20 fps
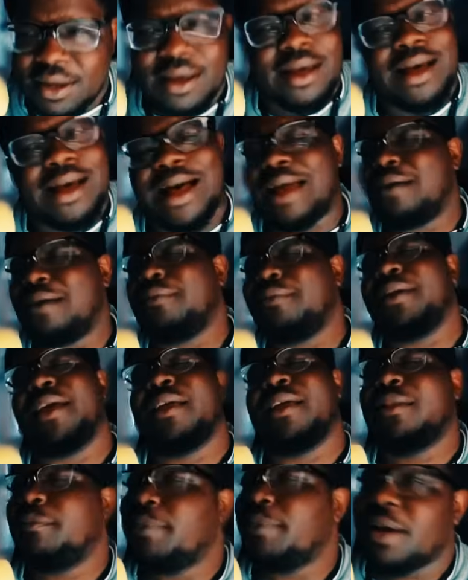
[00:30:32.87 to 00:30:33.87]
I don't
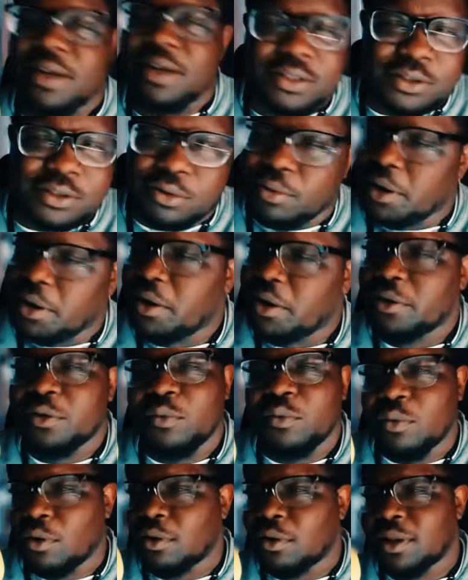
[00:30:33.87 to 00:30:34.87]
need the biggest lawyer in the
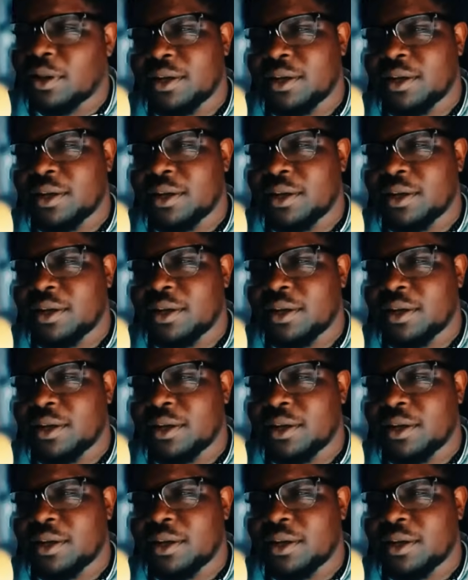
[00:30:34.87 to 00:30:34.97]
world.